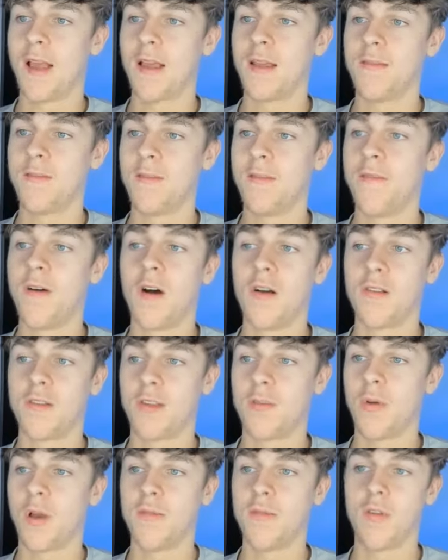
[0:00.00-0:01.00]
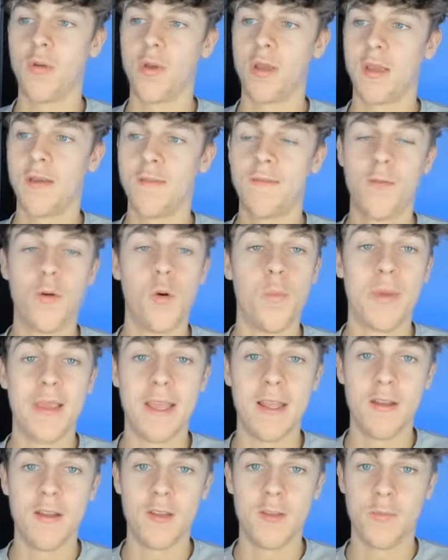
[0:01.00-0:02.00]
and the fastest way of doing it for
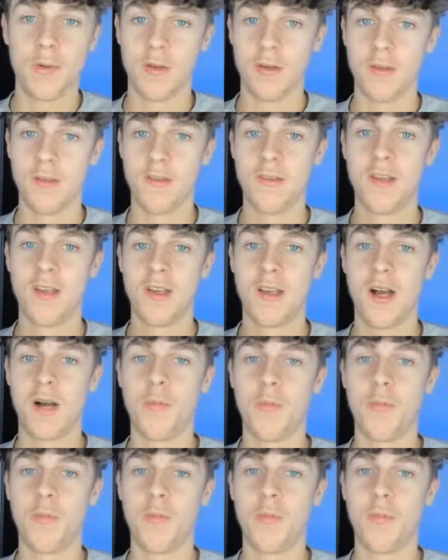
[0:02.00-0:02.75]
beginners because